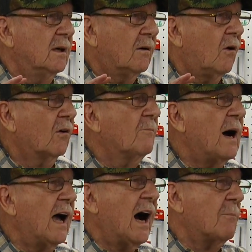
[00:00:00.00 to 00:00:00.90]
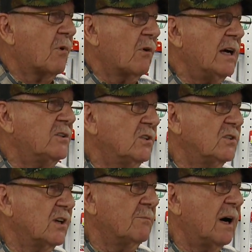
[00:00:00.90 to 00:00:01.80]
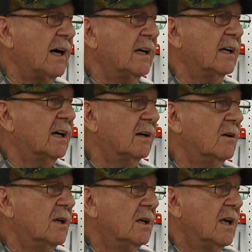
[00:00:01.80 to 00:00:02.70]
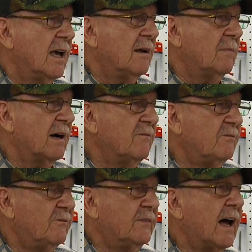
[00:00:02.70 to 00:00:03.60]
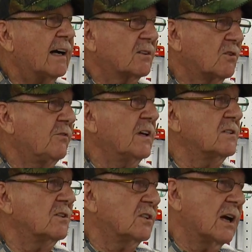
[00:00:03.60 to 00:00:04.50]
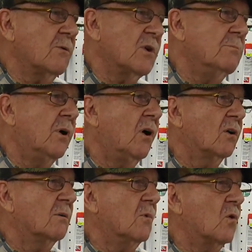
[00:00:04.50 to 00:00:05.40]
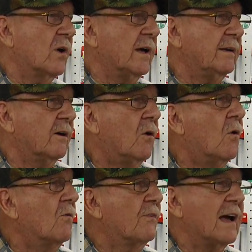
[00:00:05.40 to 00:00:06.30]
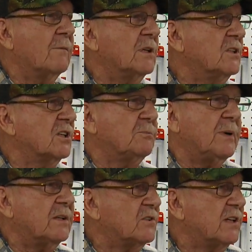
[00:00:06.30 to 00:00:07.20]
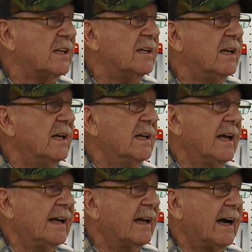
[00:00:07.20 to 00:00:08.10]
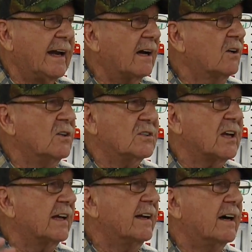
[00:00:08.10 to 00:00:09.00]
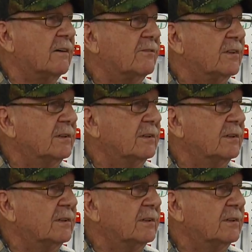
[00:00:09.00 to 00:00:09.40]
operations and my doctor's visits. They were in Baltimore, and the whole family just pitched in, and I couldn't say enough.